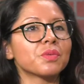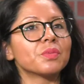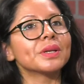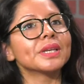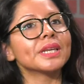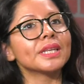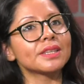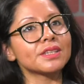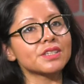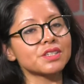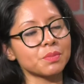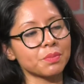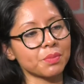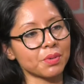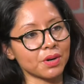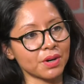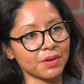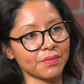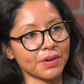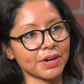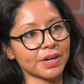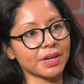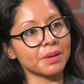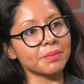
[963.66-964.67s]
we need the support
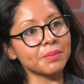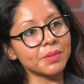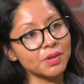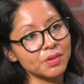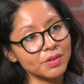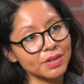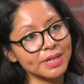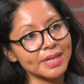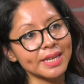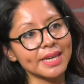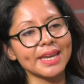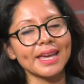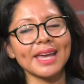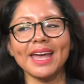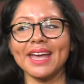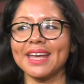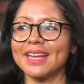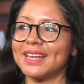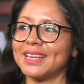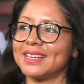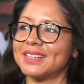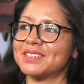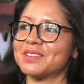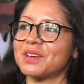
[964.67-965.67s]
of our community,
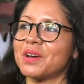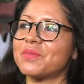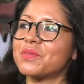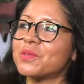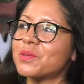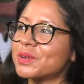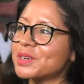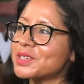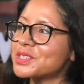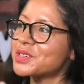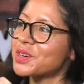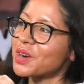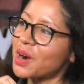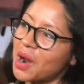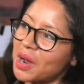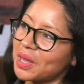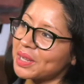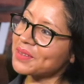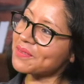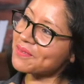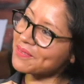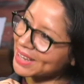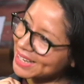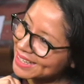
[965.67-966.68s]
and of course you're
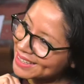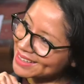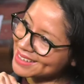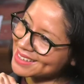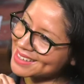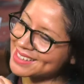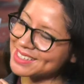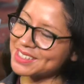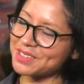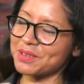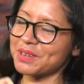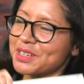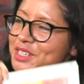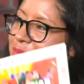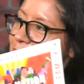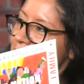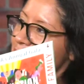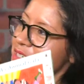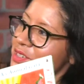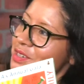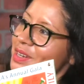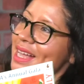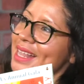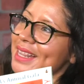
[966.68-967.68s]
all invited to our
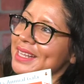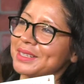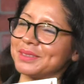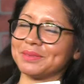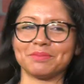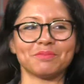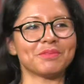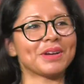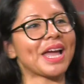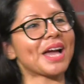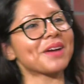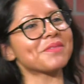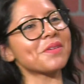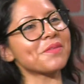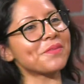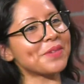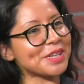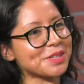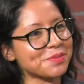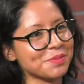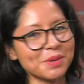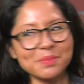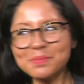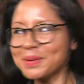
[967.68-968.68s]
special gala. We have a
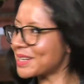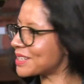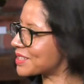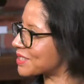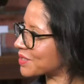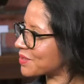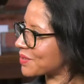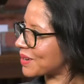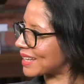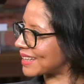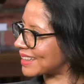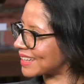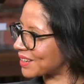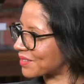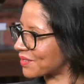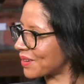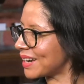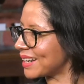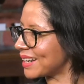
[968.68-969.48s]
Facebook page too, I think, right?